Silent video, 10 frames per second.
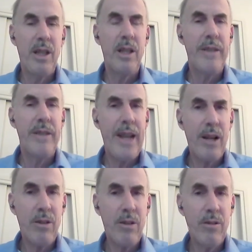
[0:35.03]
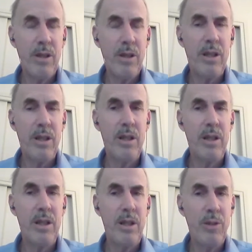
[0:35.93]
Now
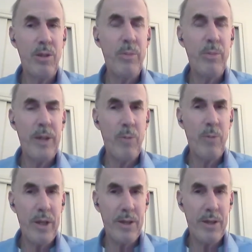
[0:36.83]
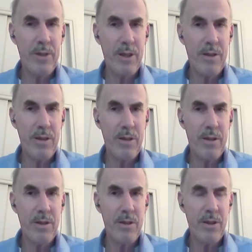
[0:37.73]
you will be witnesses
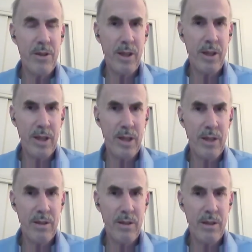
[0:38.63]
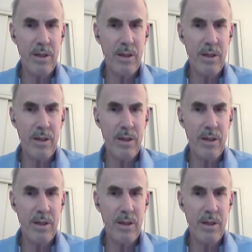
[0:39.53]
to the Holocaust.